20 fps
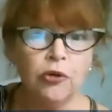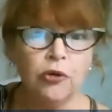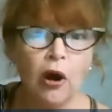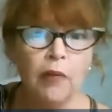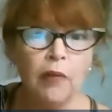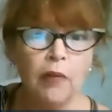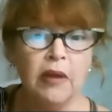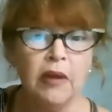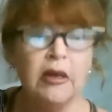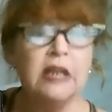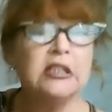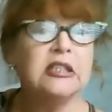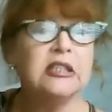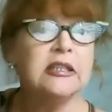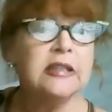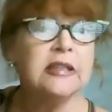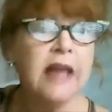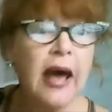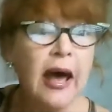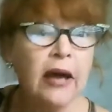garment. It's
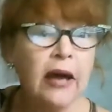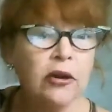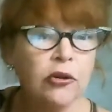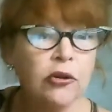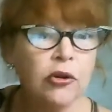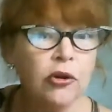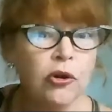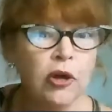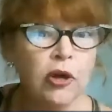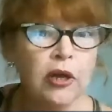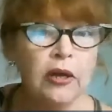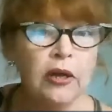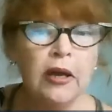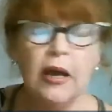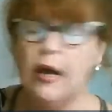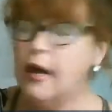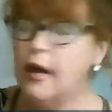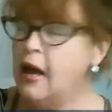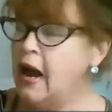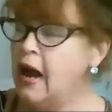that good.
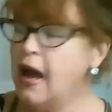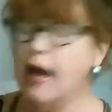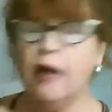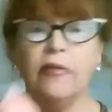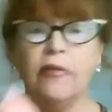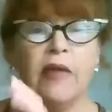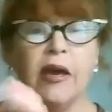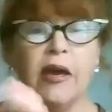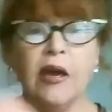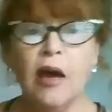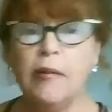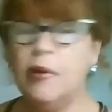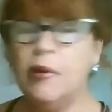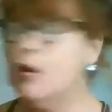And they come